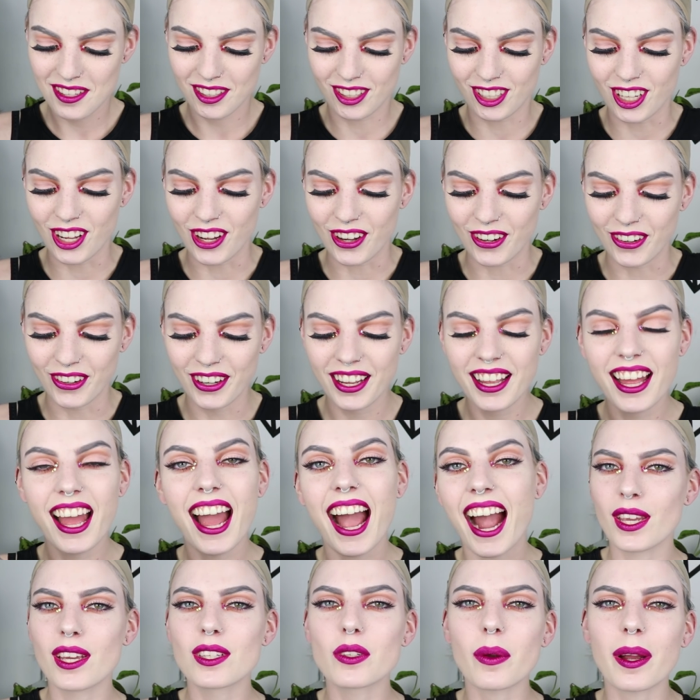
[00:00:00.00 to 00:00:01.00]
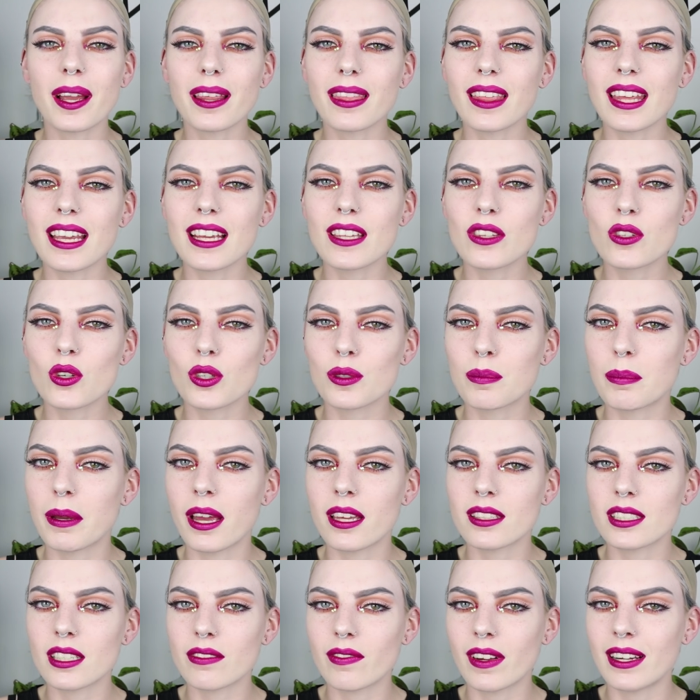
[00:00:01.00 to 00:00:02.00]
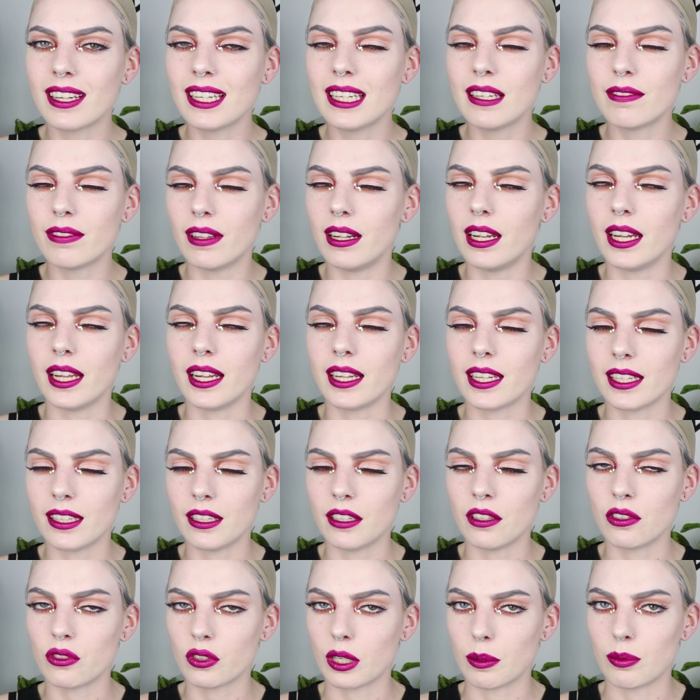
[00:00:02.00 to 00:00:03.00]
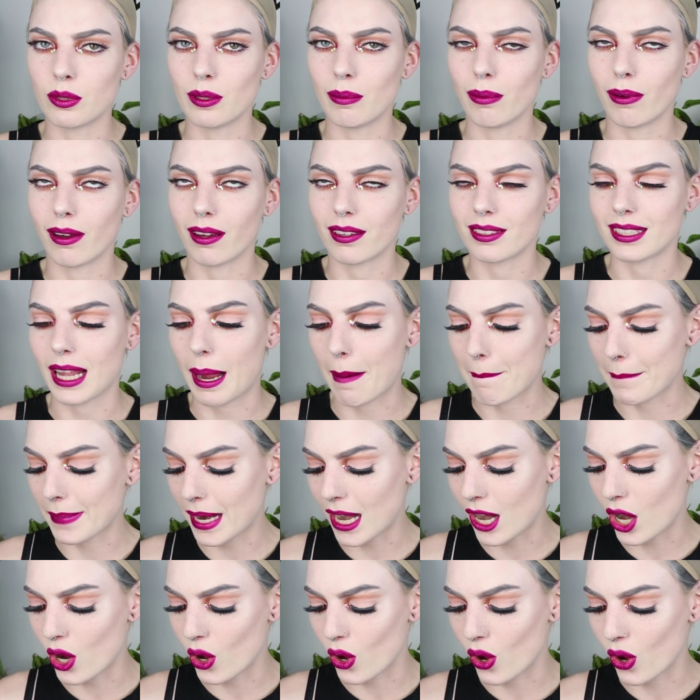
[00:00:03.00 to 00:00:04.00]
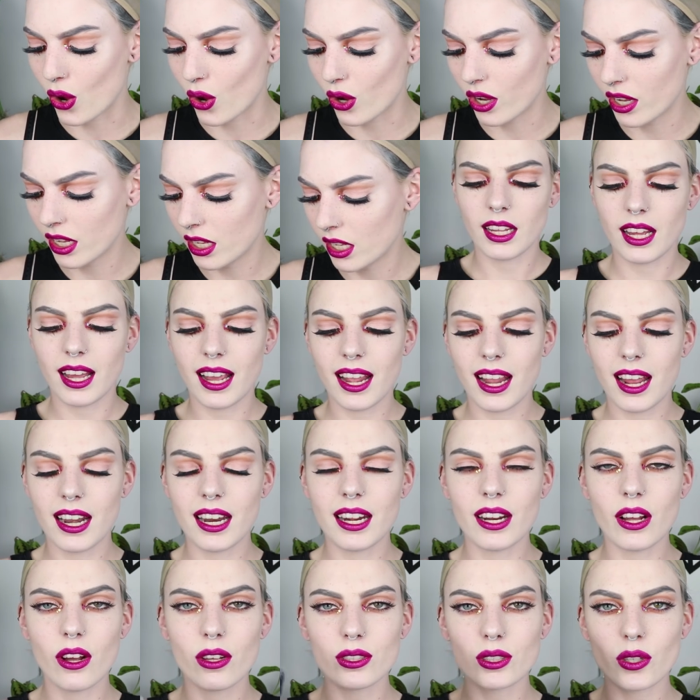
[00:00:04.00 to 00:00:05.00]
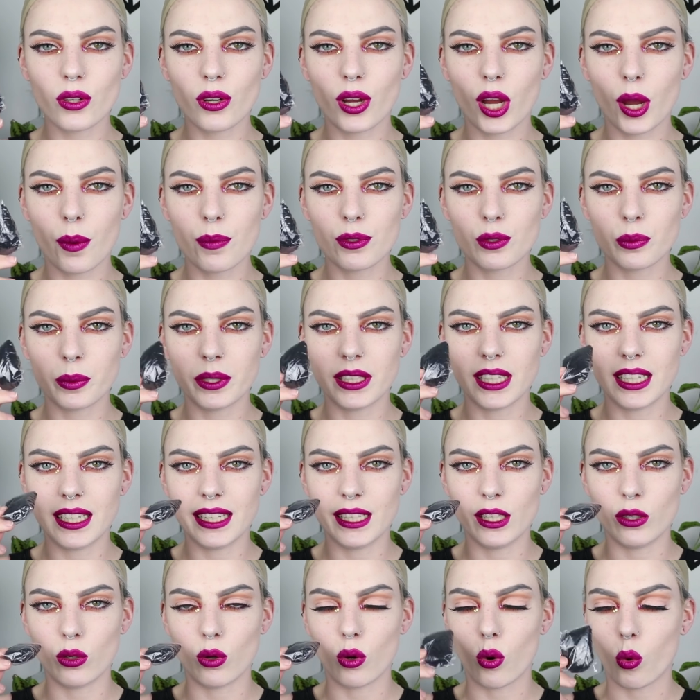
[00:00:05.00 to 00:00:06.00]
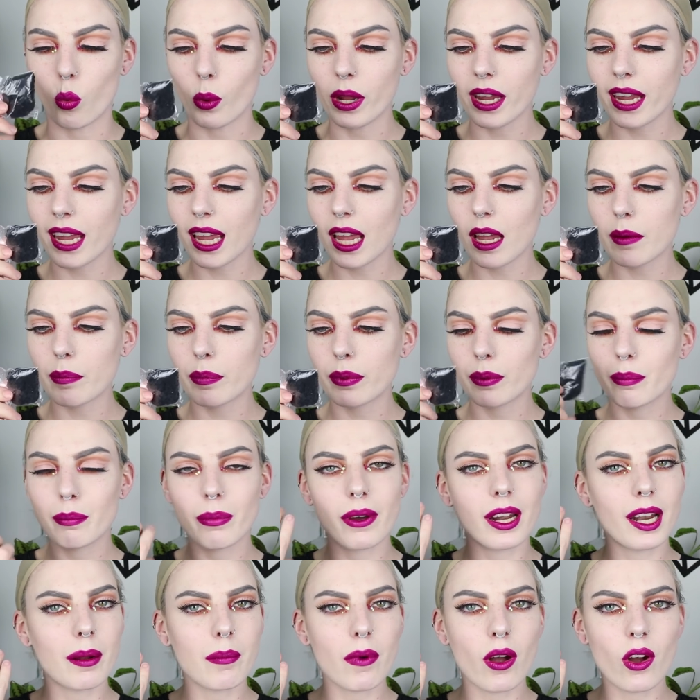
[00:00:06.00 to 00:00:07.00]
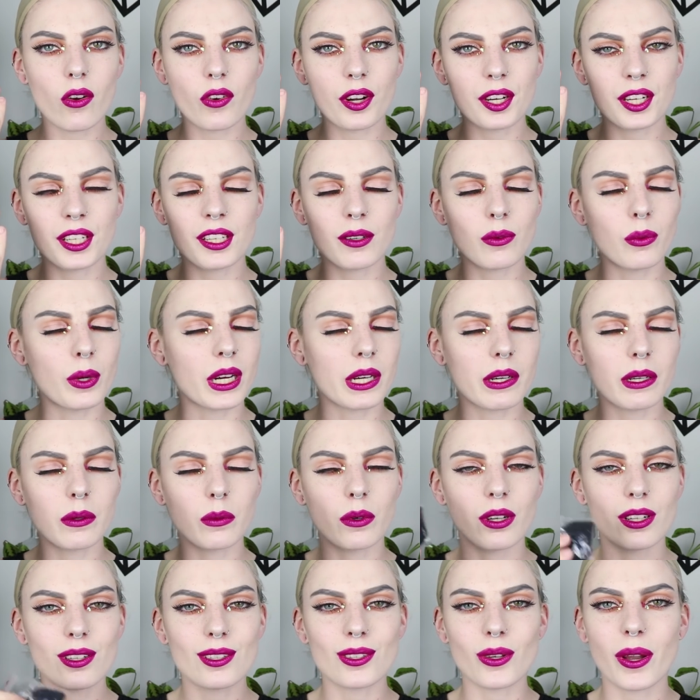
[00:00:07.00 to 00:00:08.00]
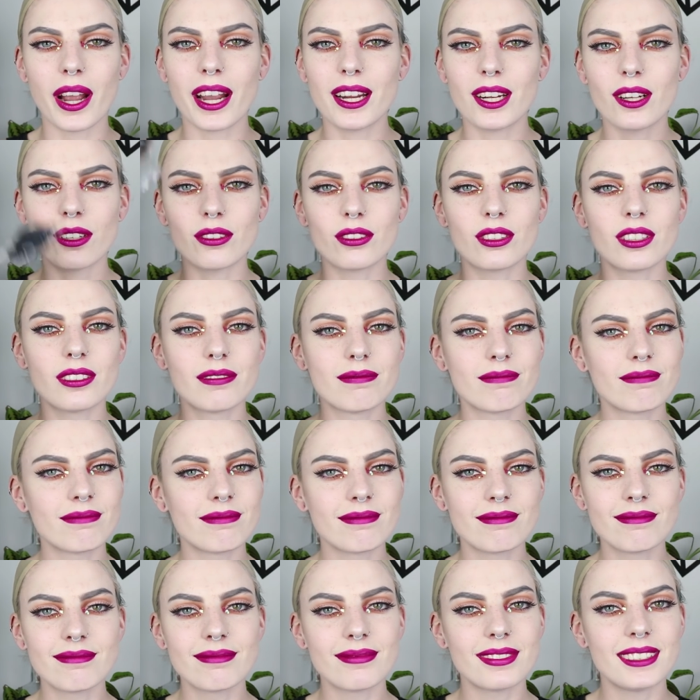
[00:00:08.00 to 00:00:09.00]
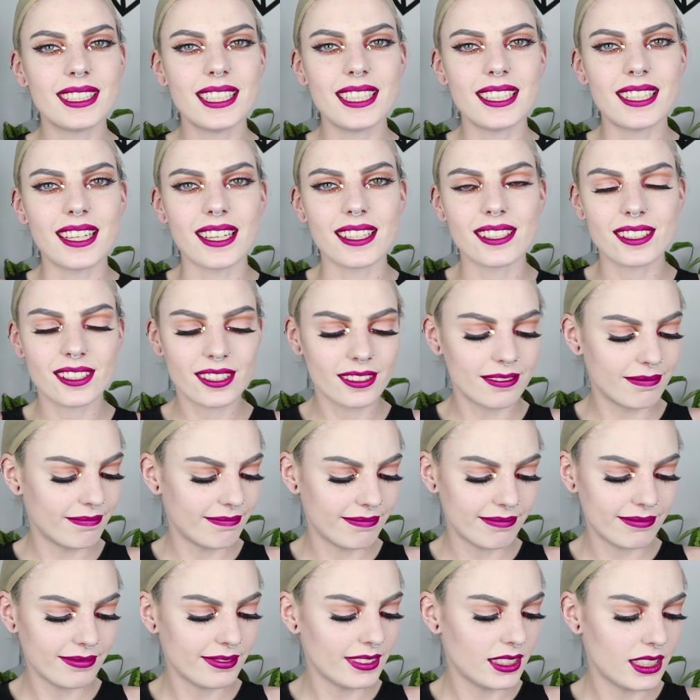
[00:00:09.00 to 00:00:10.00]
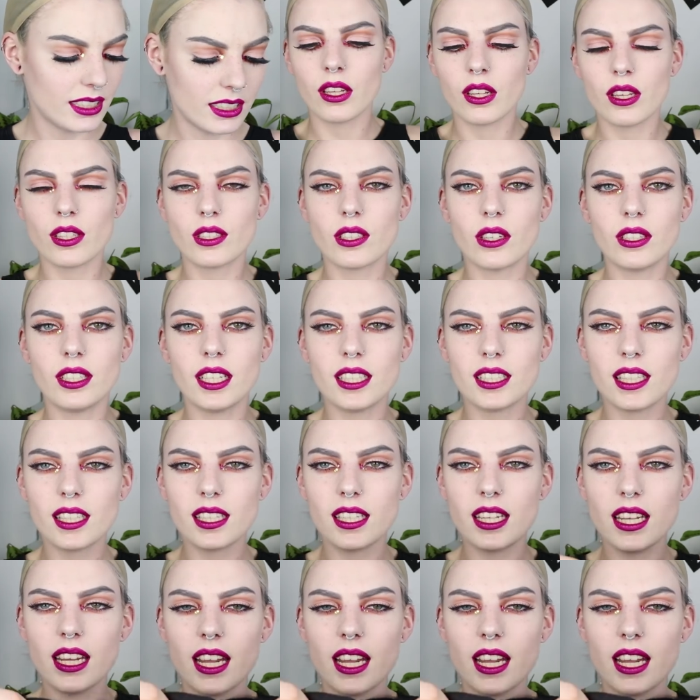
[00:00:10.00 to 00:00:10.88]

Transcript: So I think it's just best if I leave the link in the description box down below. And it also comes with a little wig cap, but I'm already wearing one, so I don't need this. So this is